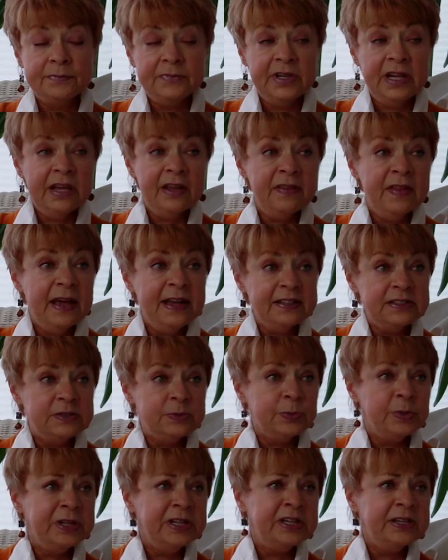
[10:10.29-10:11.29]
Now
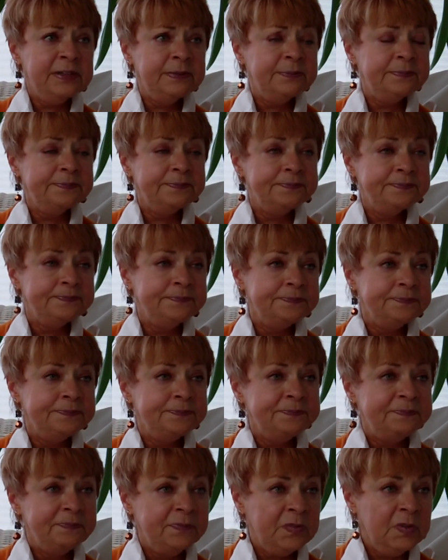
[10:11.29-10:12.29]
that's when
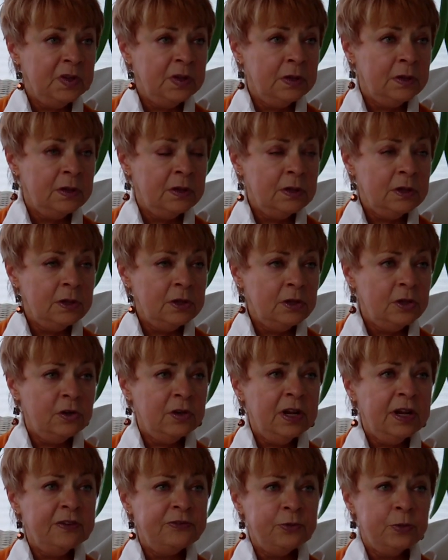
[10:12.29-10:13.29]
your
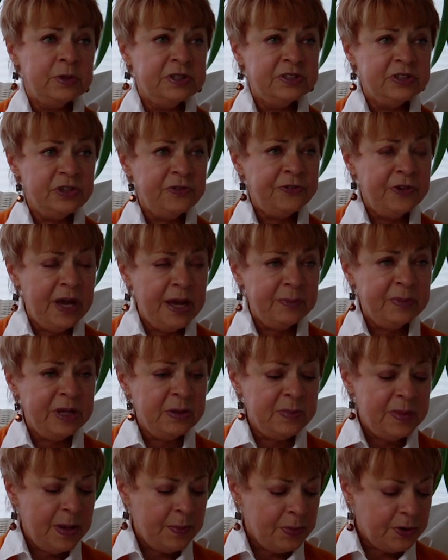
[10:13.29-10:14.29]
loved ones, your family
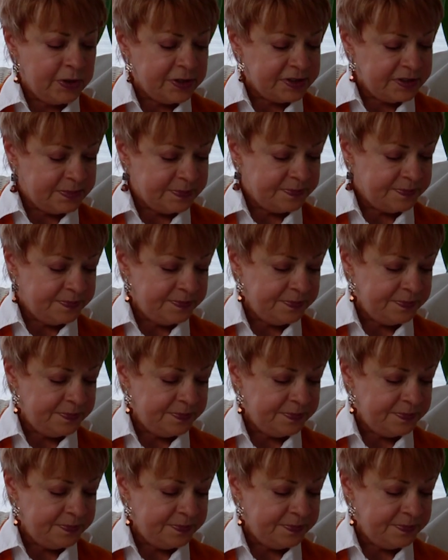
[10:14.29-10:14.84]
members,